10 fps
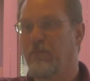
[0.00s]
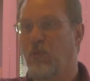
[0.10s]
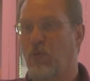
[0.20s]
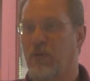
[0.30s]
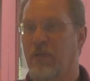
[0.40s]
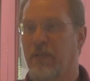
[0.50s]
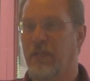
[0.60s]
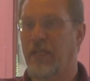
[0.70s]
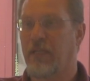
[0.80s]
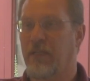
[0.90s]
more
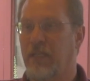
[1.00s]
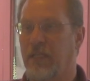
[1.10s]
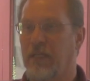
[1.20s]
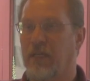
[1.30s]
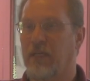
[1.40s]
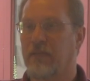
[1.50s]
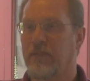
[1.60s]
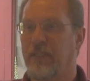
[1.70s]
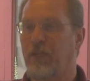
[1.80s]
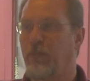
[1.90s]
than the
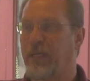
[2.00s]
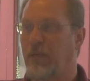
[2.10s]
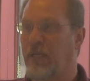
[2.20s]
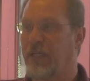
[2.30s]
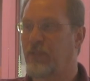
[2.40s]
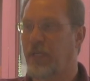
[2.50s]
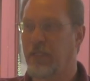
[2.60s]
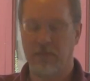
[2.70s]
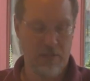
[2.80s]
nickel metal hydride.